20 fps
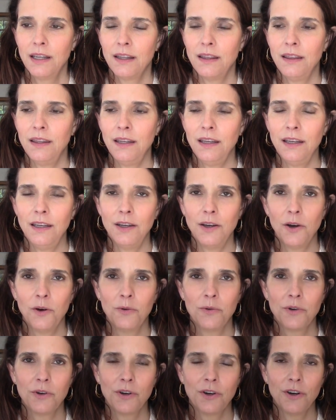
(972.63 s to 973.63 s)
the
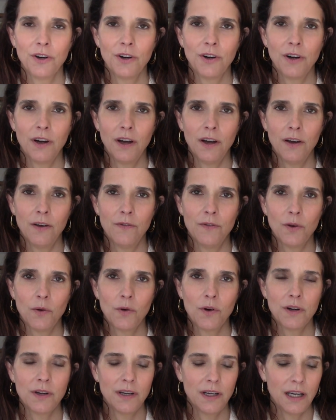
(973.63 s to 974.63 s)
owner of The
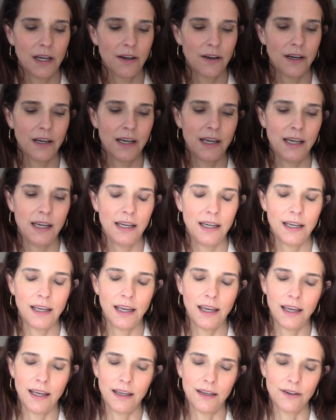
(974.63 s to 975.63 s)
Ordinary
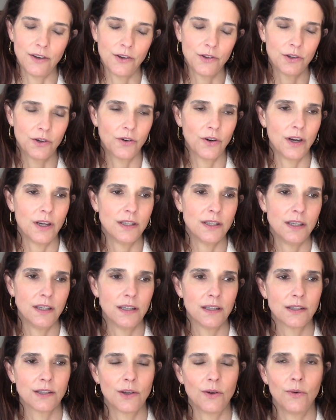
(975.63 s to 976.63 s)
and all the
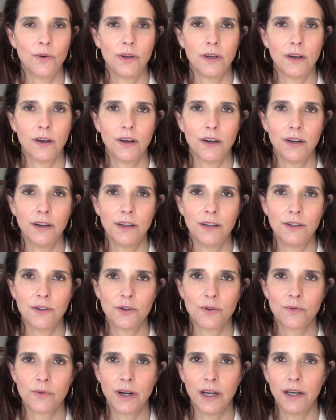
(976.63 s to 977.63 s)
craziness going on
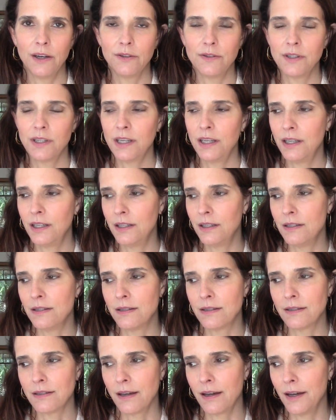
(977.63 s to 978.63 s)
around
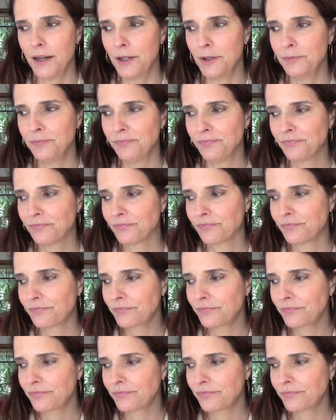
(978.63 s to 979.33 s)
his um,